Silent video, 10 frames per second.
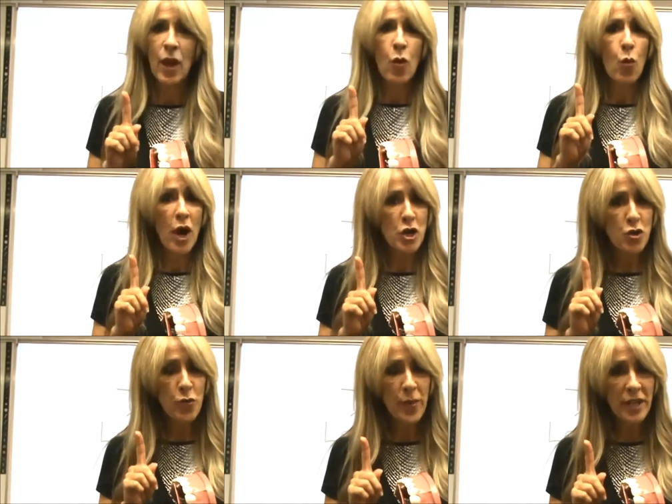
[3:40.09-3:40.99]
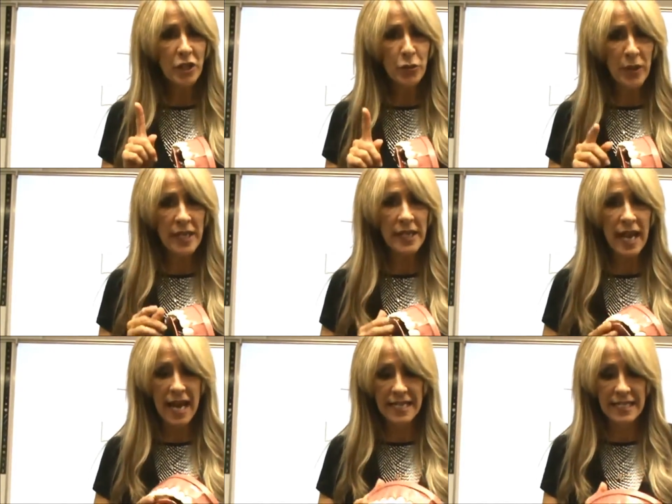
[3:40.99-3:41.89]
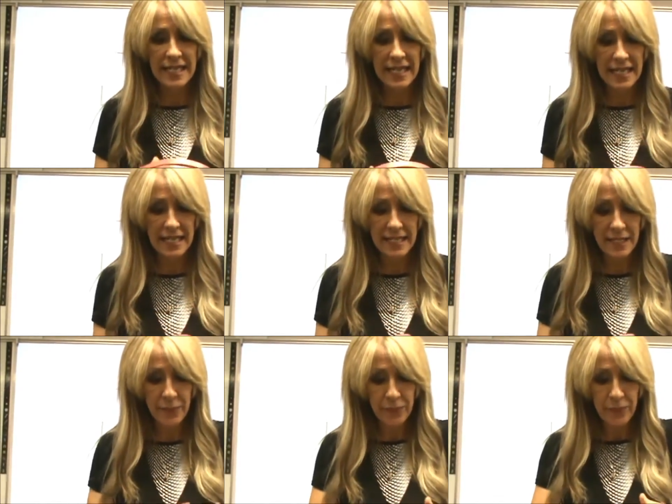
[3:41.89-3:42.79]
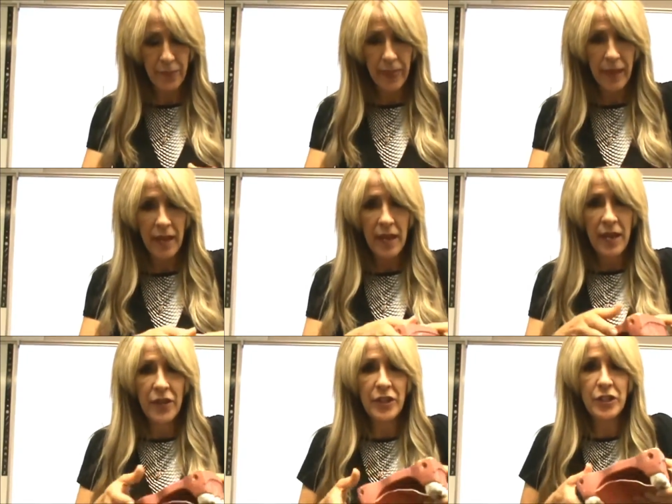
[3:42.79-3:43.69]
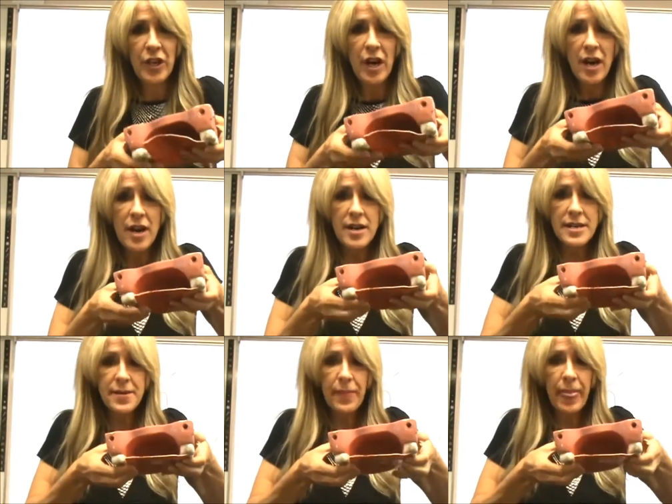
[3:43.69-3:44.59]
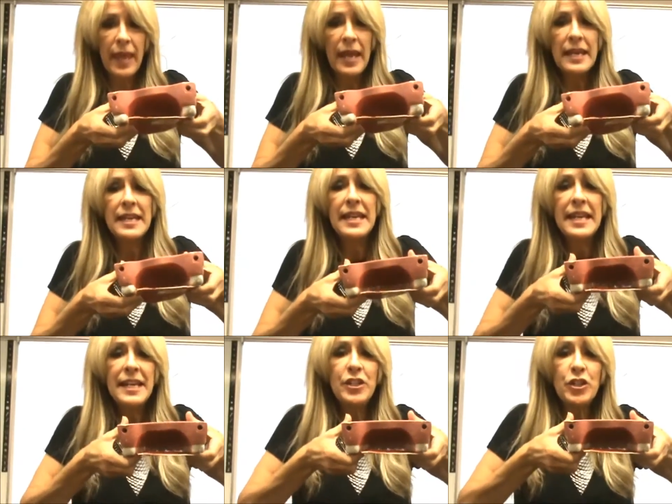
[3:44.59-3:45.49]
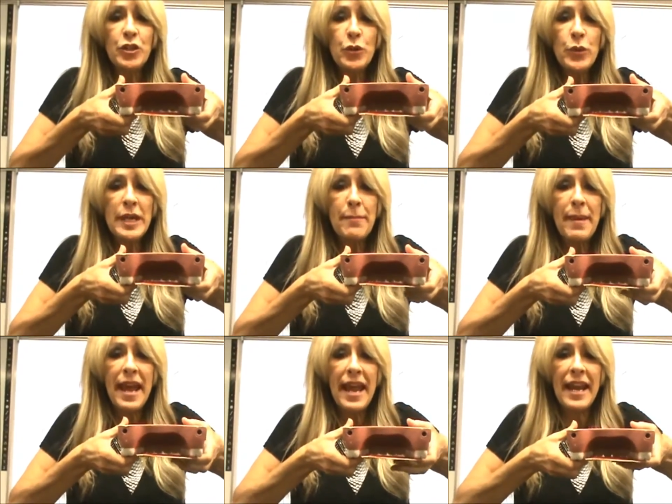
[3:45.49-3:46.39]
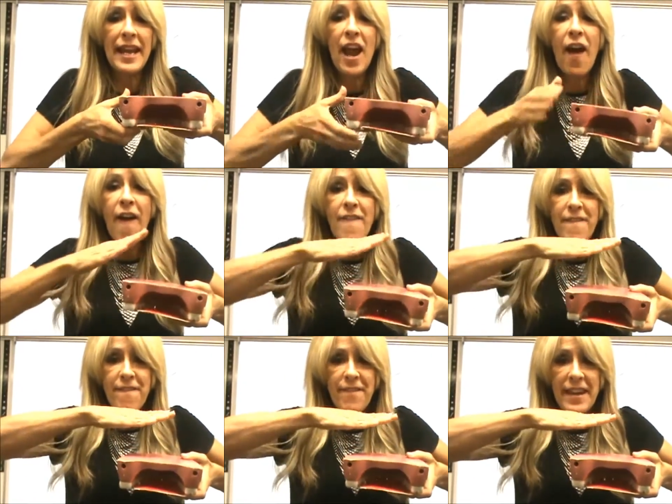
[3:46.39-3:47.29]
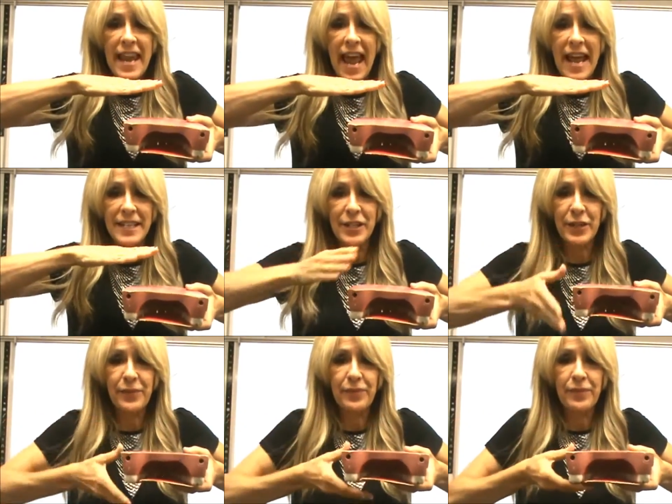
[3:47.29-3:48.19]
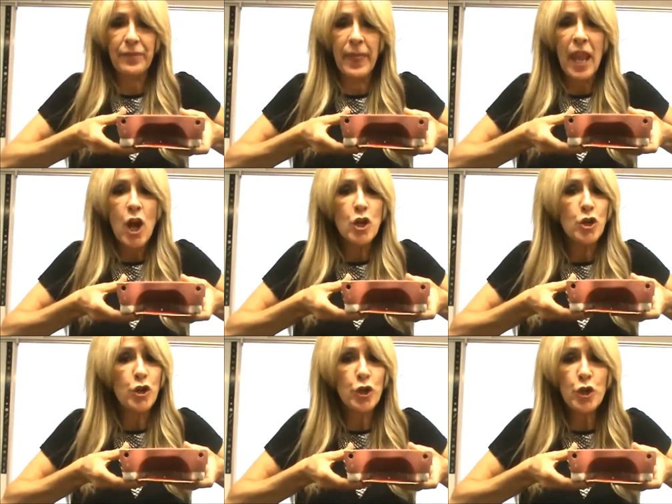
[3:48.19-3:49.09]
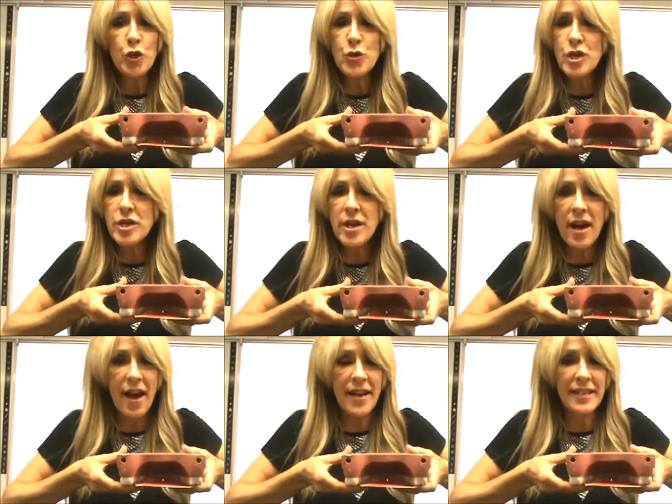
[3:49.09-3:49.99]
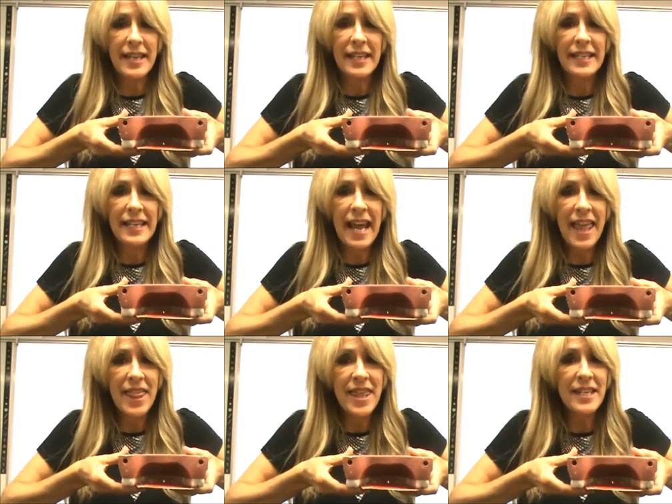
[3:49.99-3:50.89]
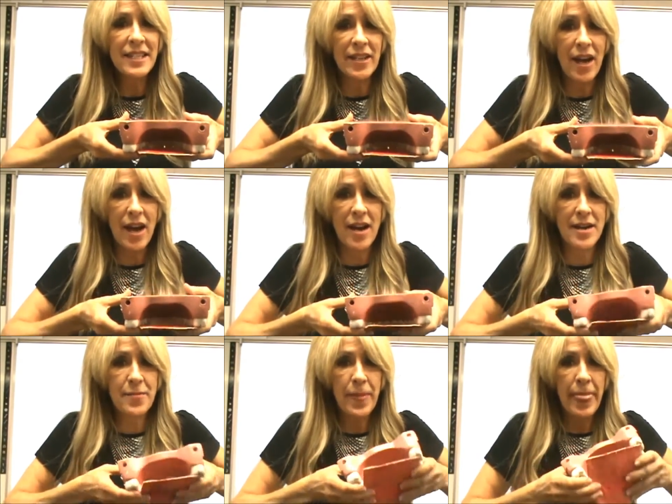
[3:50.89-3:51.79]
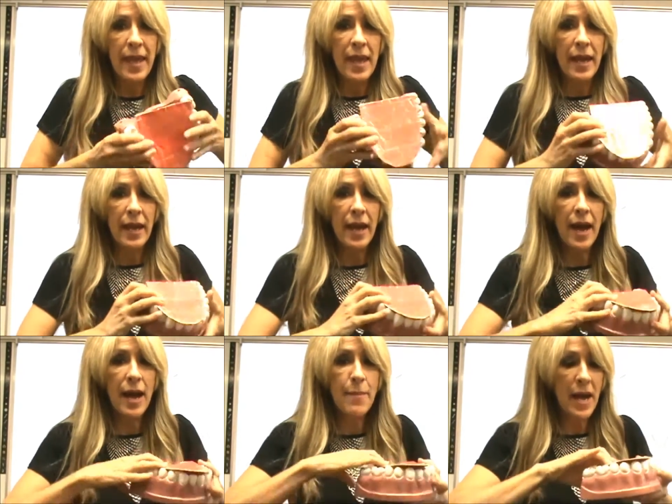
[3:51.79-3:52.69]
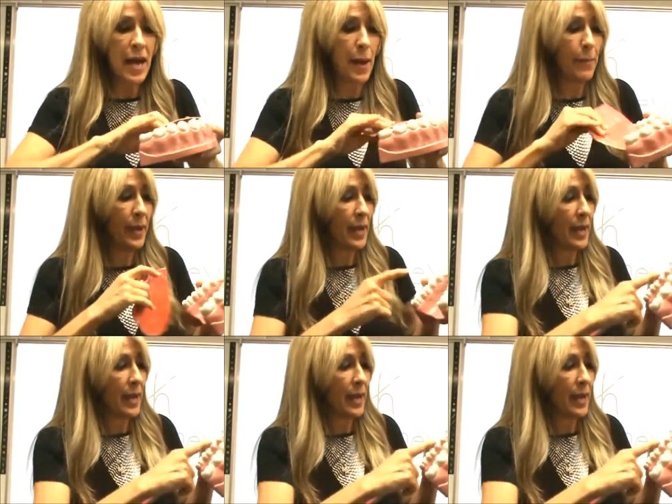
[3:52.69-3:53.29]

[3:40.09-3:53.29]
What you must realize is the tongue needs to remain flat. Do not let the tongue come up